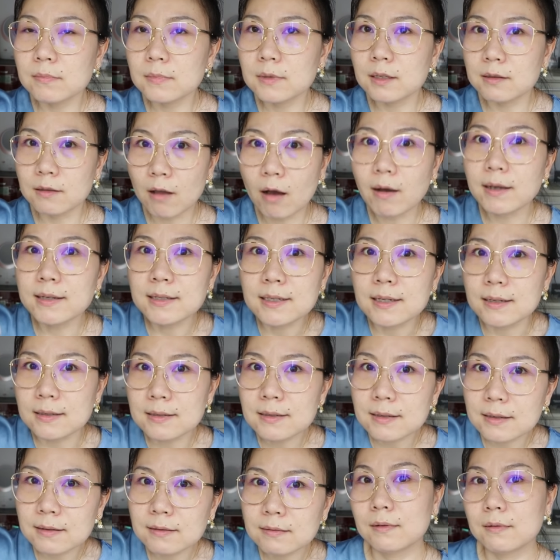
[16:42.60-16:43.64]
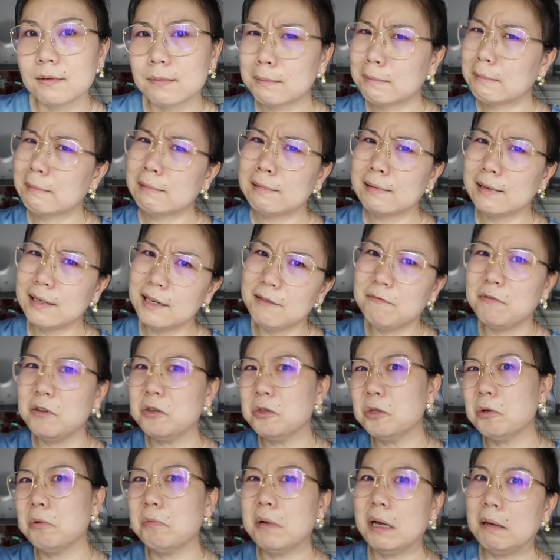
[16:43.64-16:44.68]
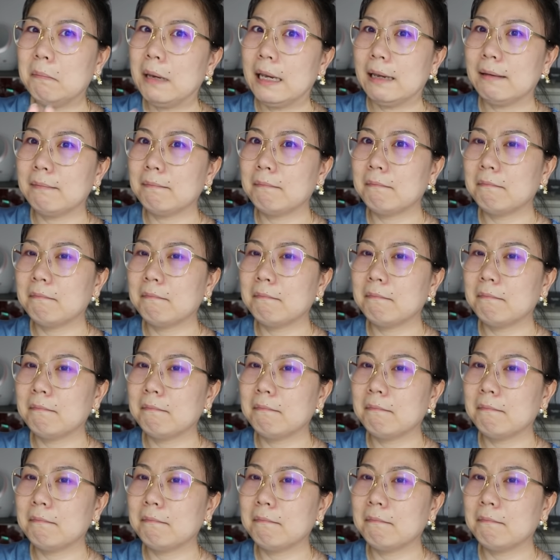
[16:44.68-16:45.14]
the nicest, if you know what I mean.